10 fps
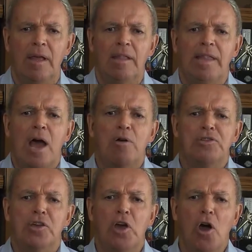Now
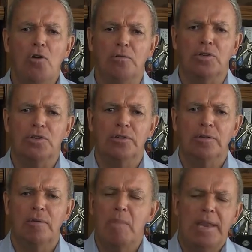as a coach,
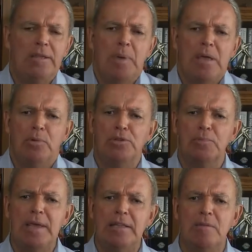many people
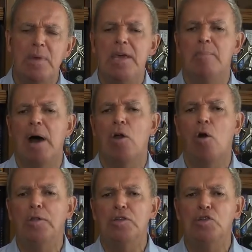speak to me about
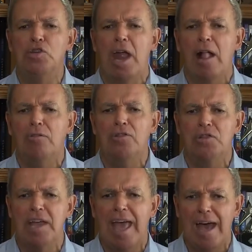all these challenges
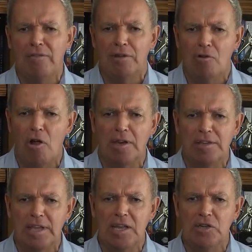they have in their
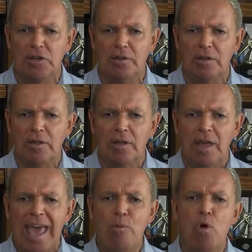organization
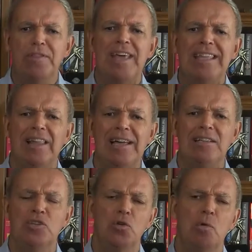and what they like
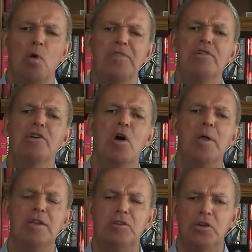to do and what they're
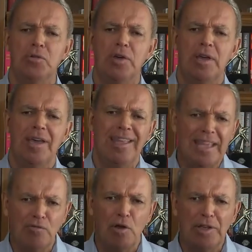going to do. And
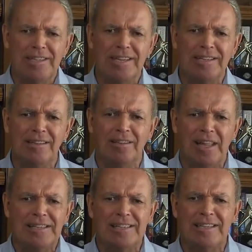they'd really
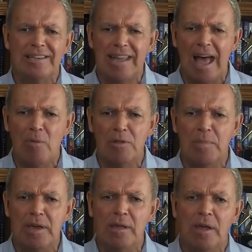like to sit down with
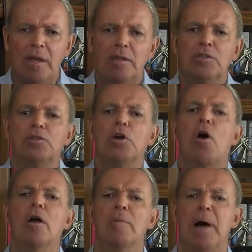me to
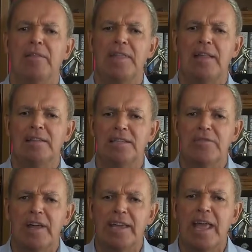talk about that, to see
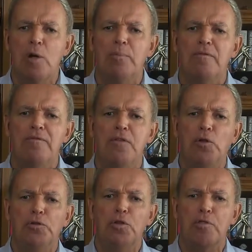if I could help them
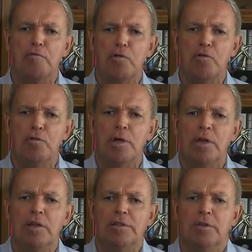filter through
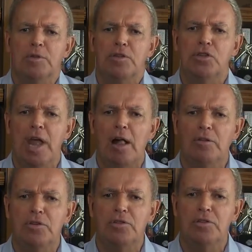some of the
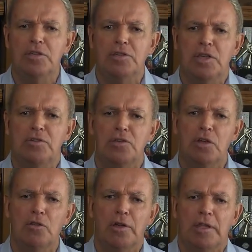challenges and decisions
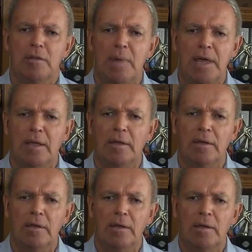they're looking to make.
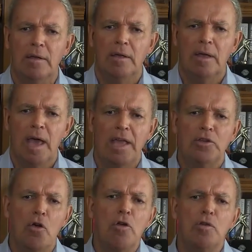And
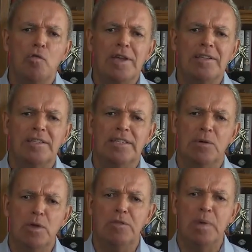to earn the right to
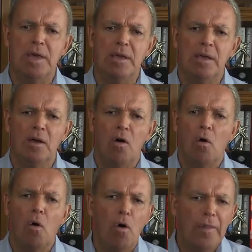sit with me,
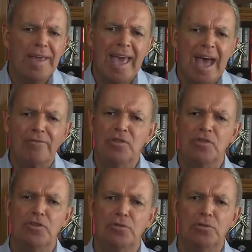all they have to
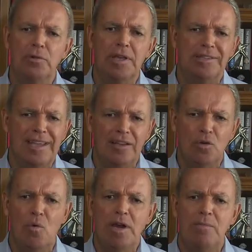do is take
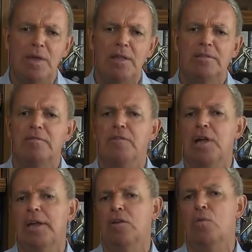20 minutes and fill
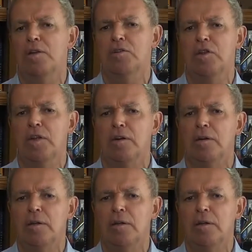out a questionnaire